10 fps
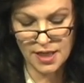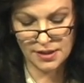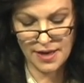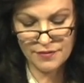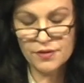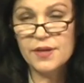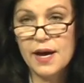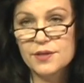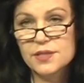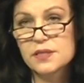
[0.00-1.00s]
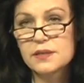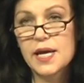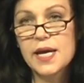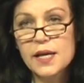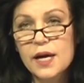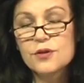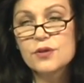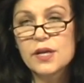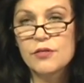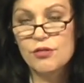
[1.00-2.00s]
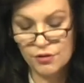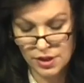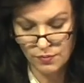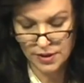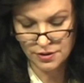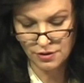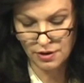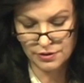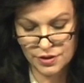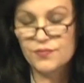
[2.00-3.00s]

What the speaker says: $11,831